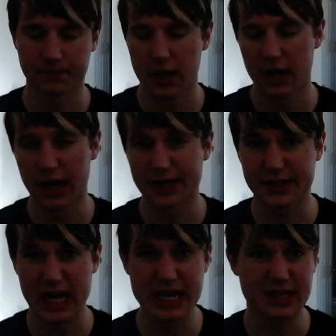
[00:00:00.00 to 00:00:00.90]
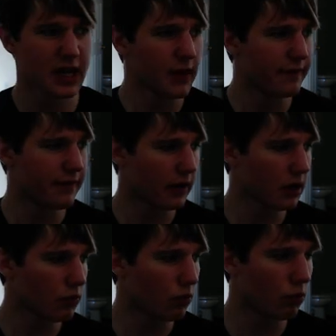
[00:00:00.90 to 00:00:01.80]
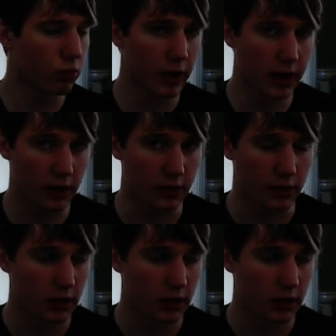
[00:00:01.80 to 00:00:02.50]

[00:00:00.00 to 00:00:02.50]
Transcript: It's very weird